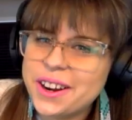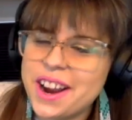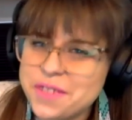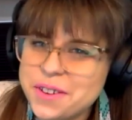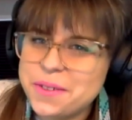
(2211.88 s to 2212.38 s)

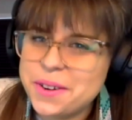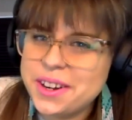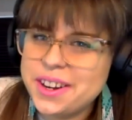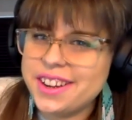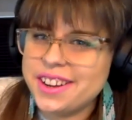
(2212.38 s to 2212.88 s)

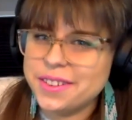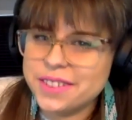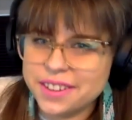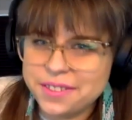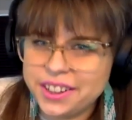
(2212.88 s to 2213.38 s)
everyone
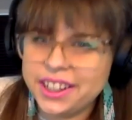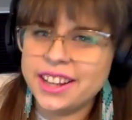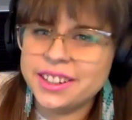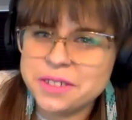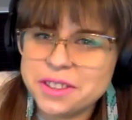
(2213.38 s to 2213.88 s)

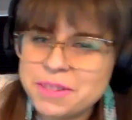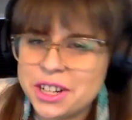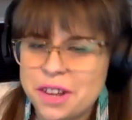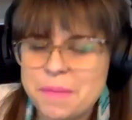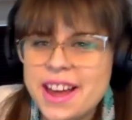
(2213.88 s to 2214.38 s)
affiliated with
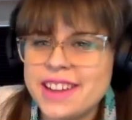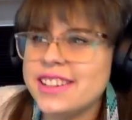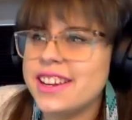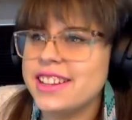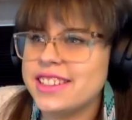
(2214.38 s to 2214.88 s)
Michel Band,
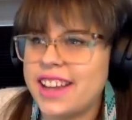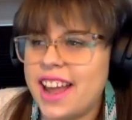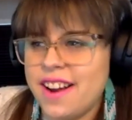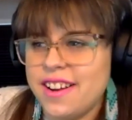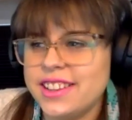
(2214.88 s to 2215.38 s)
it's like
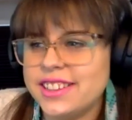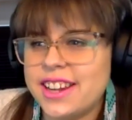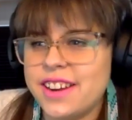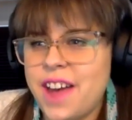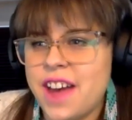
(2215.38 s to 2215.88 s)

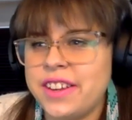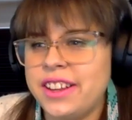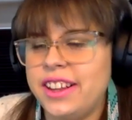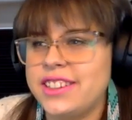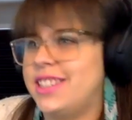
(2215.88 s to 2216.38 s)
instead of having
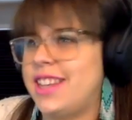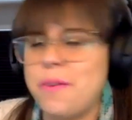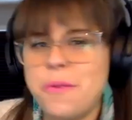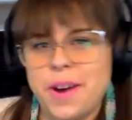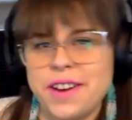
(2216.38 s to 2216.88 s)
like just
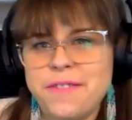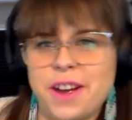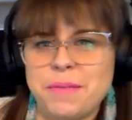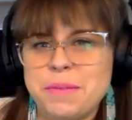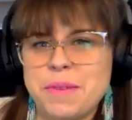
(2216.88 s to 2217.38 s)
that one
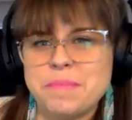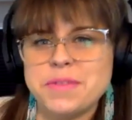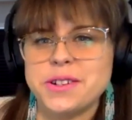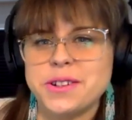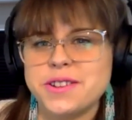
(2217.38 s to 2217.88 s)
family
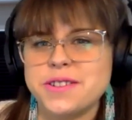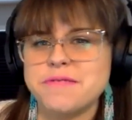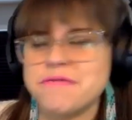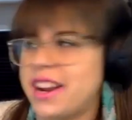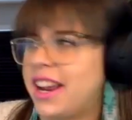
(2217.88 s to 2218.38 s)
member
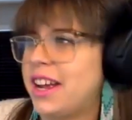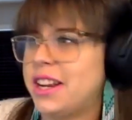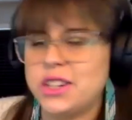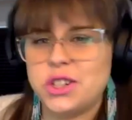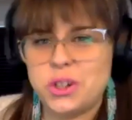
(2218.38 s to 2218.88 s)
who like
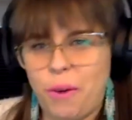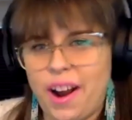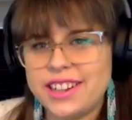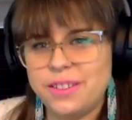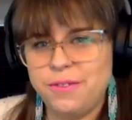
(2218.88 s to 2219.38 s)

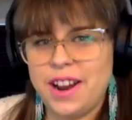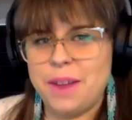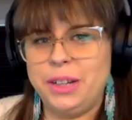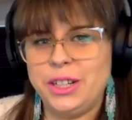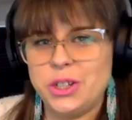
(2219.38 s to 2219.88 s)
tracks the
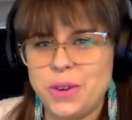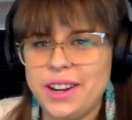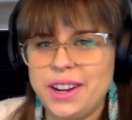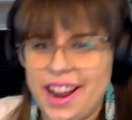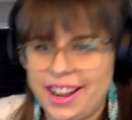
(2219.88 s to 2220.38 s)
family tree
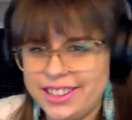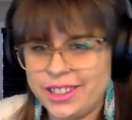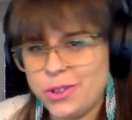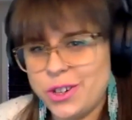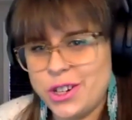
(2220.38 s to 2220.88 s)
on
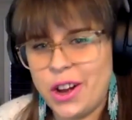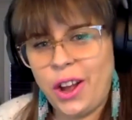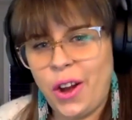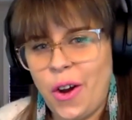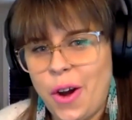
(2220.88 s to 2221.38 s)

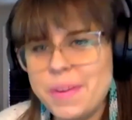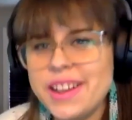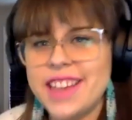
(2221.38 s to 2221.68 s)
ancestry.com, it's